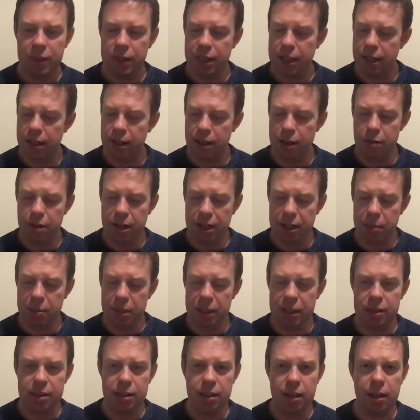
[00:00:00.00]
can I
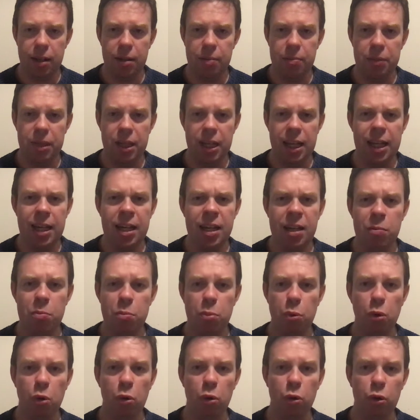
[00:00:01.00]
recommend um, Ian
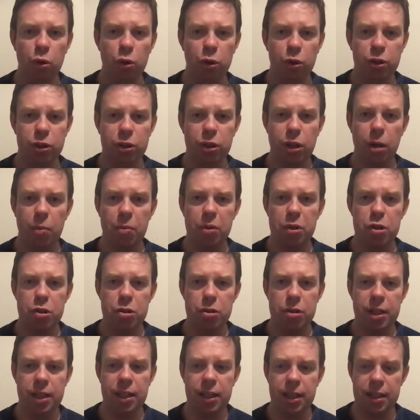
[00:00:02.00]
Paul's
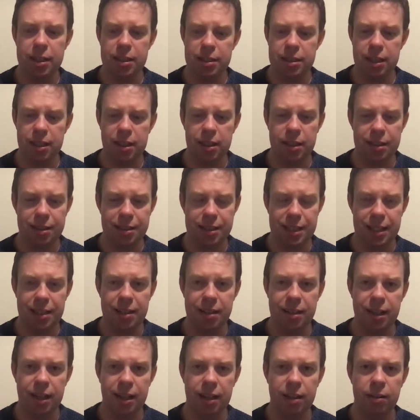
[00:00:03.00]
commentary? It's in the
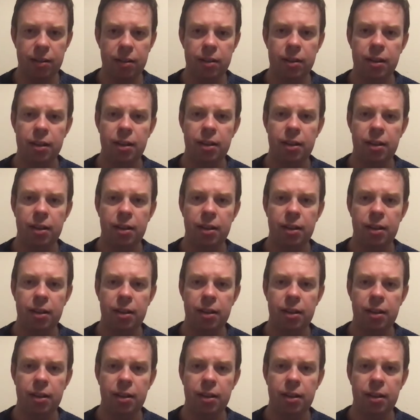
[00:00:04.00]
Tyndale